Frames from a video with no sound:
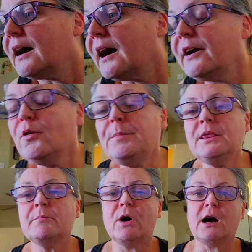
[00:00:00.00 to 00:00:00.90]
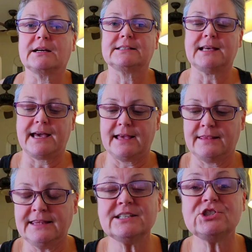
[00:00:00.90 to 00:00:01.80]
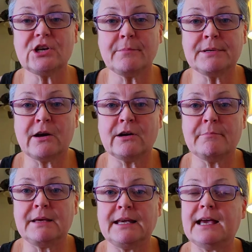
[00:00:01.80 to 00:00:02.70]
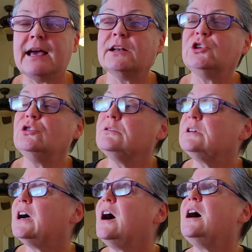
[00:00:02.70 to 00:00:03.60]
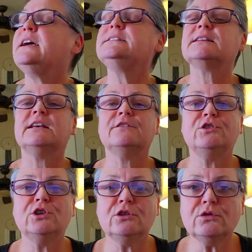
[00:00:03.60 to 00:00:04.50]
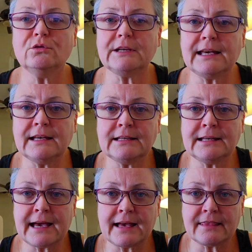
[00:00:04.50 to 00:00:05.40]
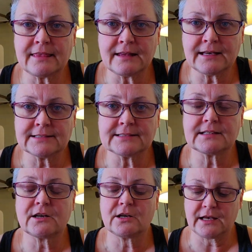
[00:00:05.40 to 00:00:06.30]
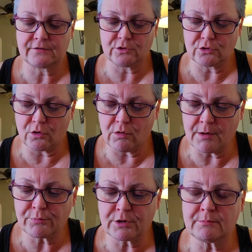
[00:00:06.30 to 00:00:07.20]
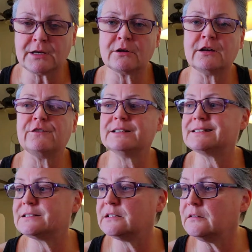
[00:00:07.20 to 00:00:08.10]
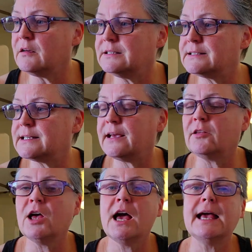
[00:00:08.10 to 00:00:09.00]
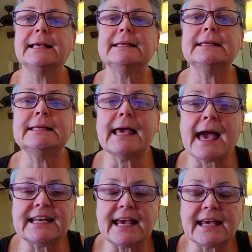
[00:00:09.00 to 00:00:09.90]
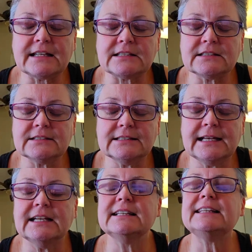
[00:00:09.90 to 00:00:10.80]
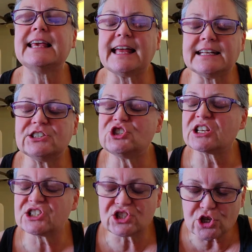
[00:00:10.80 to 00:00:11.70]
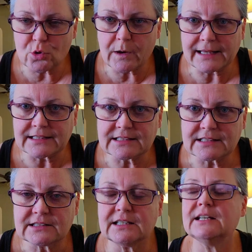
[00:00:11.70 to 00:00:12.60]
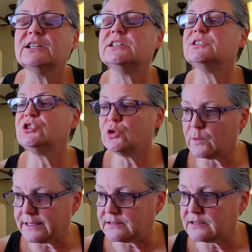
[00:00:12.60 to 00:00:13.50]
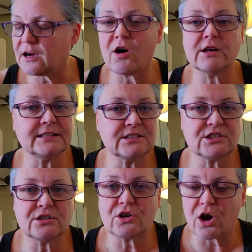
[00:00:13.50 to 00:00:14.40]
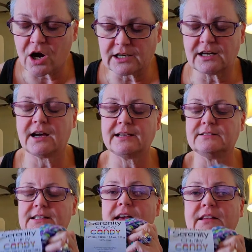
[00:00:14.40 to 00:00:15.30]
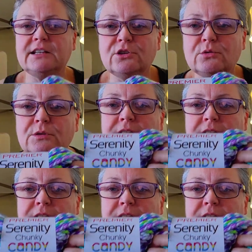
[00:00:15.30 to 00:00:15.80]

I opened the box and this jumped out at me and you guys, if you can get this, if you go on Premier, if it's still on sale, get it. Get it. Just do it. Do it. Honest to God. I'm telling you.